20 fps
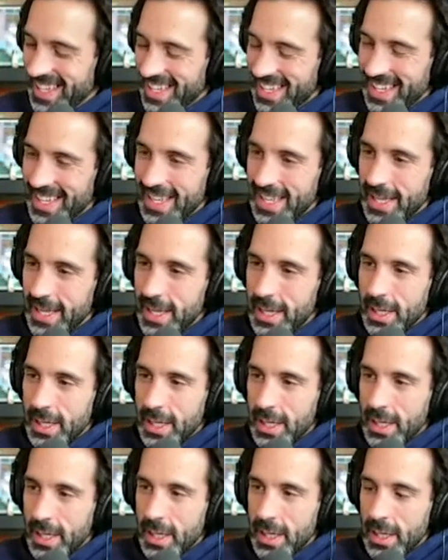
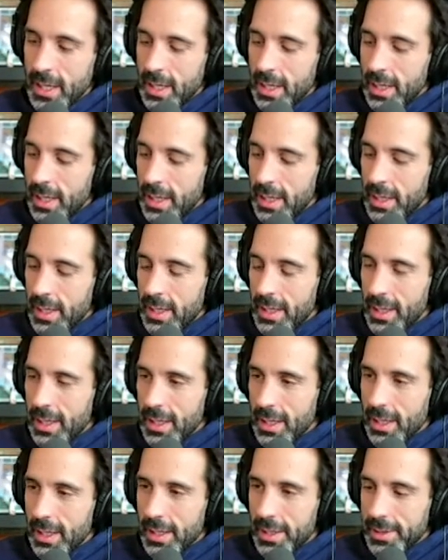
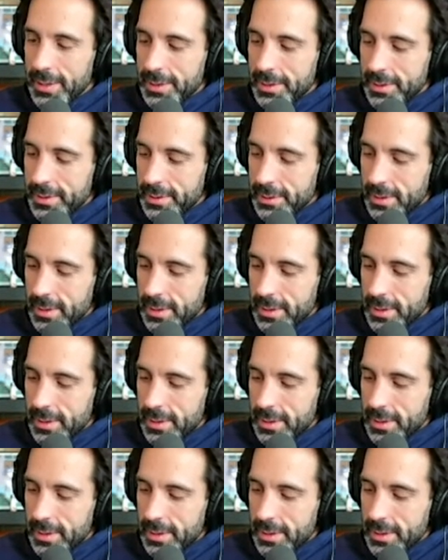The person shown says nothing.